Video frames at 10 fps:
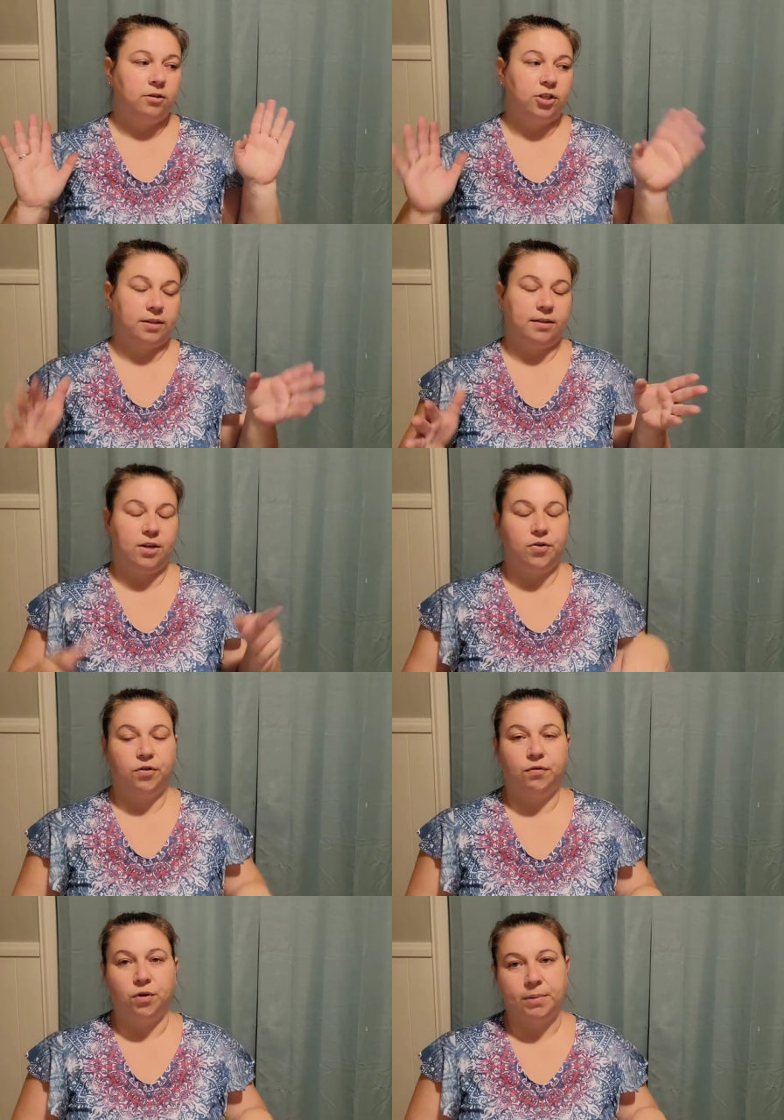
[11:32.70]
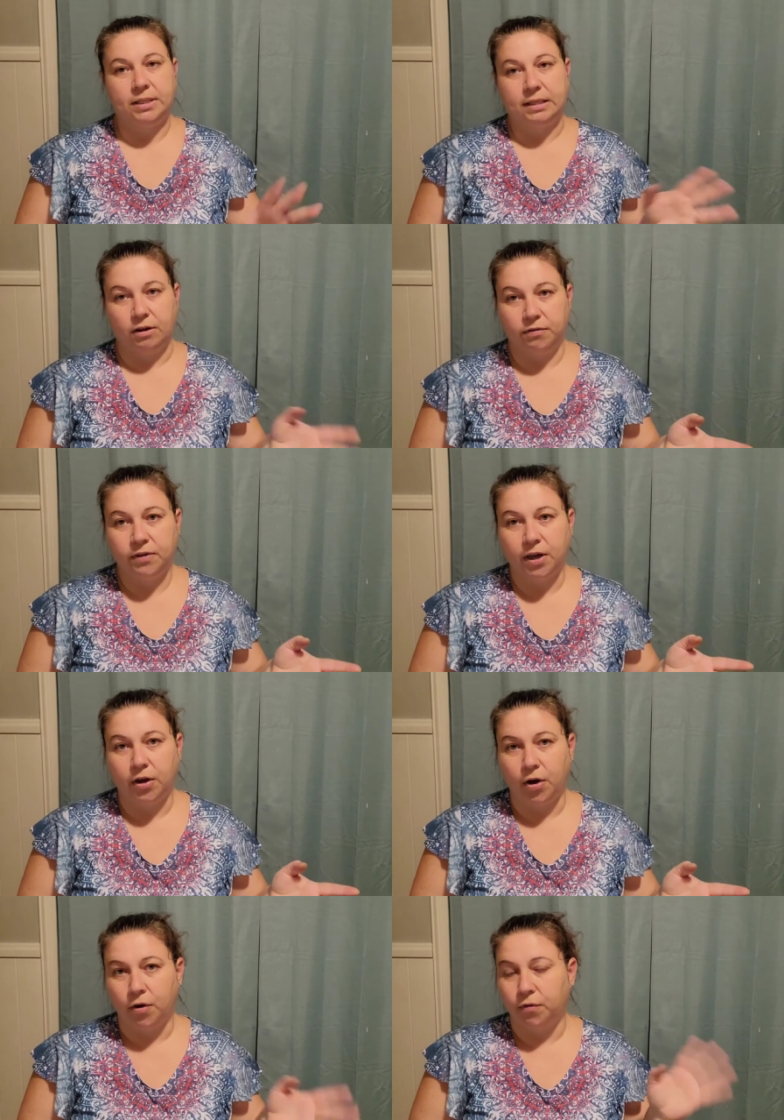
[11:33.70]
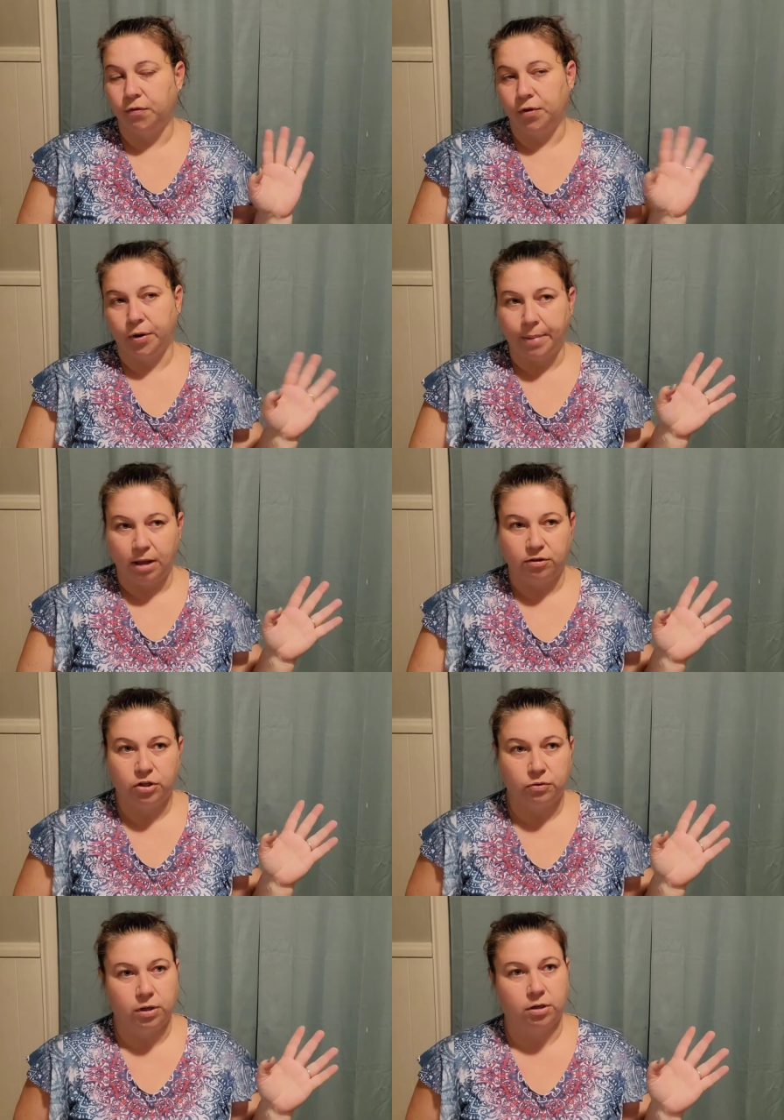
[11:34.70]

just the uniform itself can go for about $200.